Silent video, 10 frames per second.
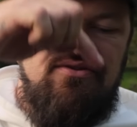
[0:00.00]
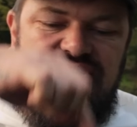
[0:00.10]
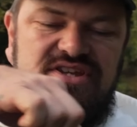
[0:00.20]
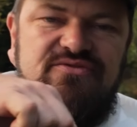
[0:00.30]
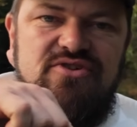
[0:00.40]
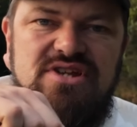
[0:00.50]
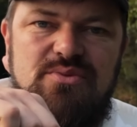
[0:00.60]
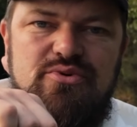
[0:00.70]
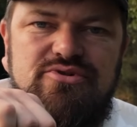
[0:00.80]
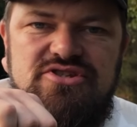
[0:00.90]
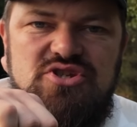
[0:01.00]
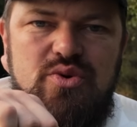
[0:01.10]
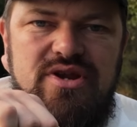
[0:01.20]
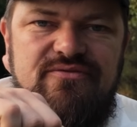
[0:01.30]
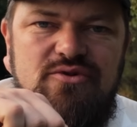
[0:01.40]
This, for example, is a
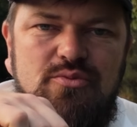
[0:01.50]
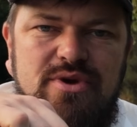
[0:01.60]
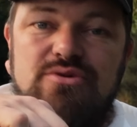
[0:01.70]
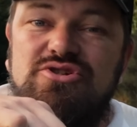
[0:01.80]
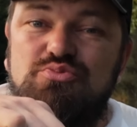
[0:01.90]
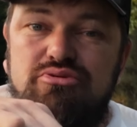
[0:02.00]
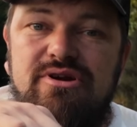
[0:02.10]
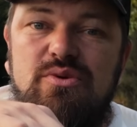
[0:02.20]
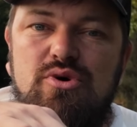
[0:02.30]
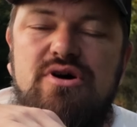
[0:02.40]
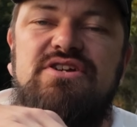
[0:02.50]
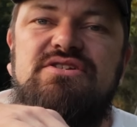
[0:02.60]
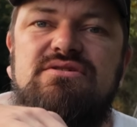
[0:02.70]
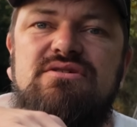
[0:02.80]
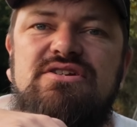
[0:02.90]
24mm, which is pretty
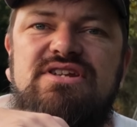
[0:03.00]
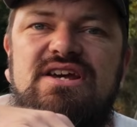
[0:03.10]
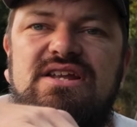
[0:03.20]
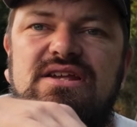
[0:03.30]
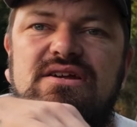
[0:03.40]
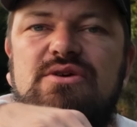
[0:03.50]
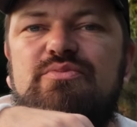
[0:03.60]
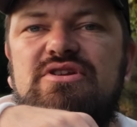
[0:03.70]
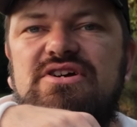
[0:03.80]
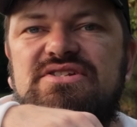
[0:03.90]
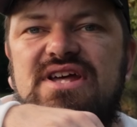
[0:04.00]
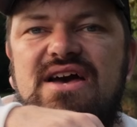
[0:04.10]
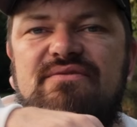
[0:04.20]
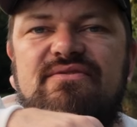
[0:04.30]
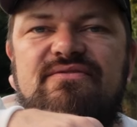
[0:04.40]
wide. Ideally, it'd be nice to
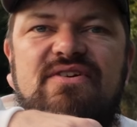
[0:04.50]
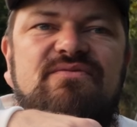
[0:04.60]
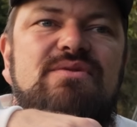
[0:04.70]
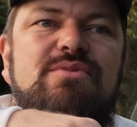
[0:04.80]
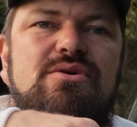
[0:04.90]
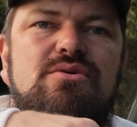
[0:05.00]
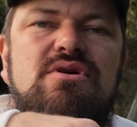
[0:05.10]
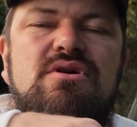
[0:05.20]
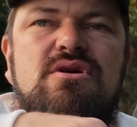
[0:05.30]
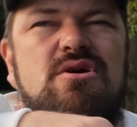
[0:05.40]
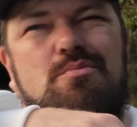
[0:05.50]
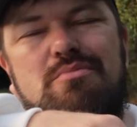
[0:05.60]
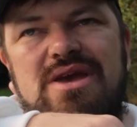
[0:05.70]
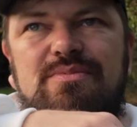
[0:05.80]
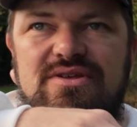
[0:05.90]
have the 50mm.
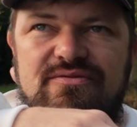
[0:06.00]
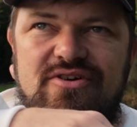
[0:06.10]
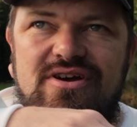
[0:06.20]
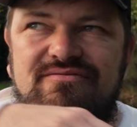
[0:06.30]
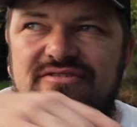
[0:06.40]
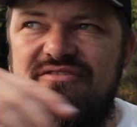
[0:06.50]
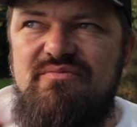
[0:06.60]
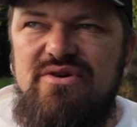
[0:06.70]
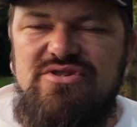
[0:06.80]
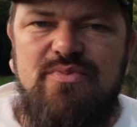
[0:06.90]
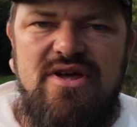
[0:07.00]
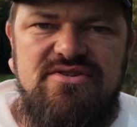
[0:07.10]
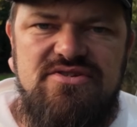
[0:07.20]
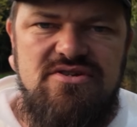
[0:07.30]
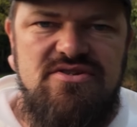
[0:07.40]
Maybe a 35mm,
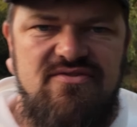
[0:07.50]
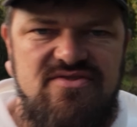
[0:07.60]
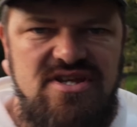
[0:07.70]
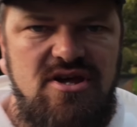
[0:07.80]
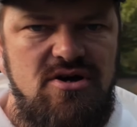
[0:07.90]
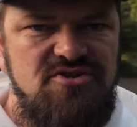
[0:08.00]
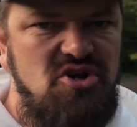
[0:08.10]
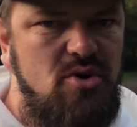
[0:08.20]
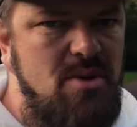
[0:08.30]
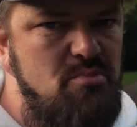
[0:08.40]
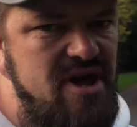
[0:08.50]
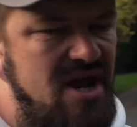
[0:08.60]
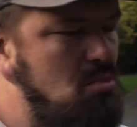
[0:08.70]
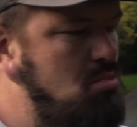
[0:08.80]
depends, because obviously cars are quite big.